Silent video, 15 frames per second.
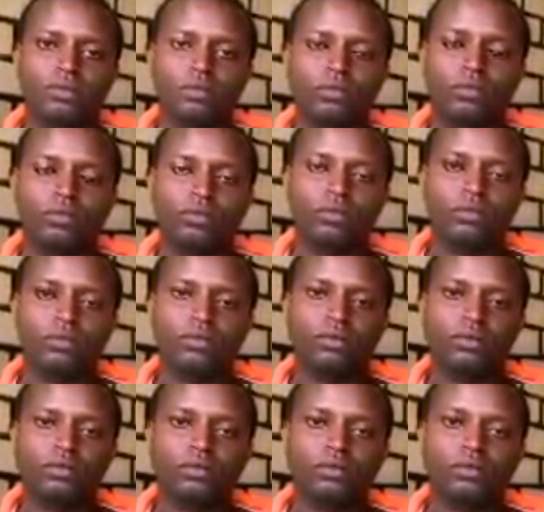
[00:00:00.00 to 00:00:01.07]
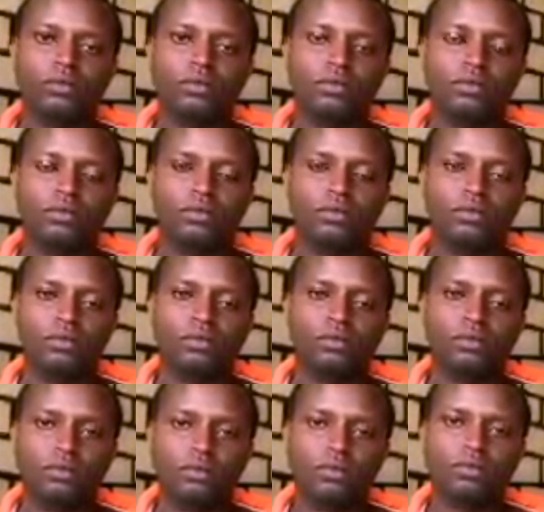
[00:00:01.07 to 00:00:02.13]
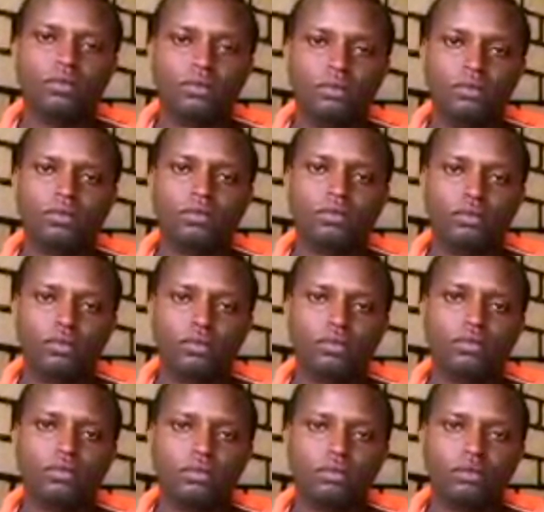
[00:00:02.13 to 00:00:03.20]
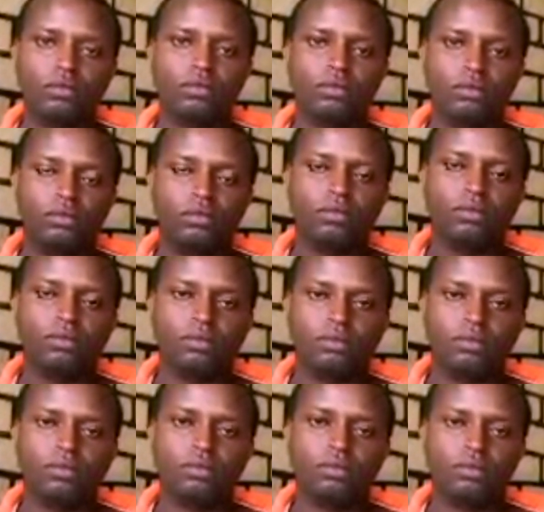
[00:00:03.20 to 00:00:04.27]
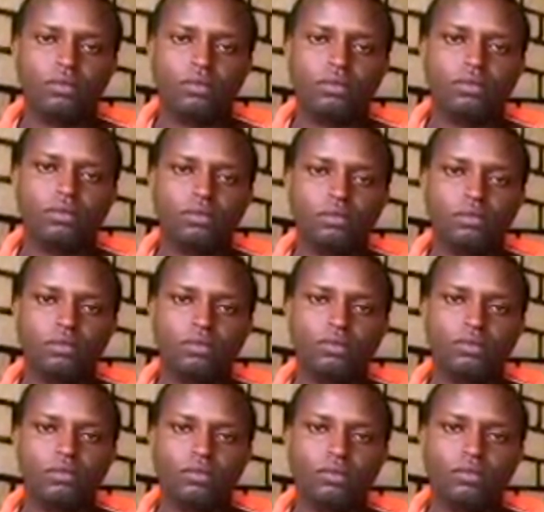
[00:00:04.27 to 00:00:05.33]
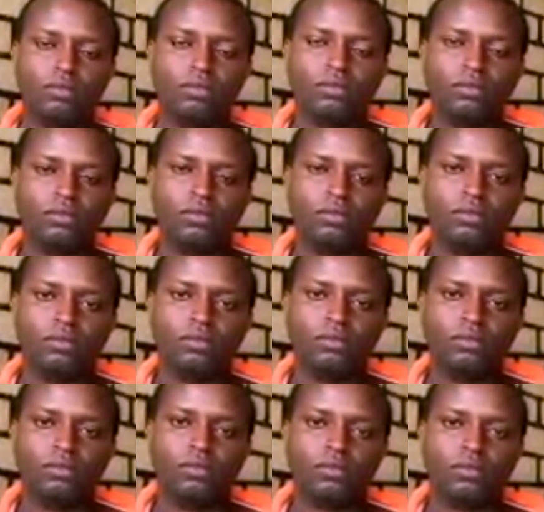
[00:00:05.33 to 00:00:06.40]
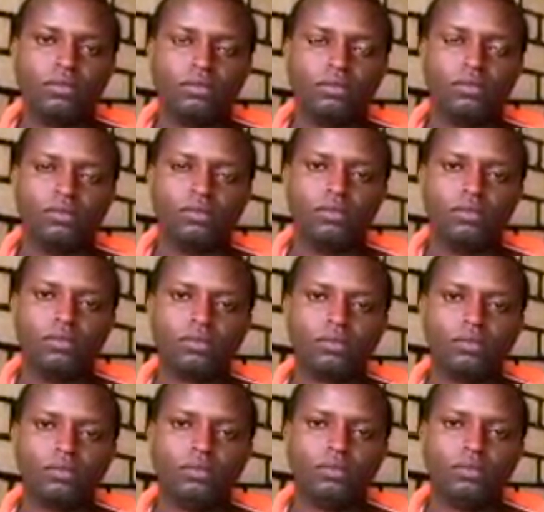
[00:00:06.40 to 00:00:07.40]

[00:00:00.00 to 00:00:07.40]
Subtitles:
This person isn't speaking.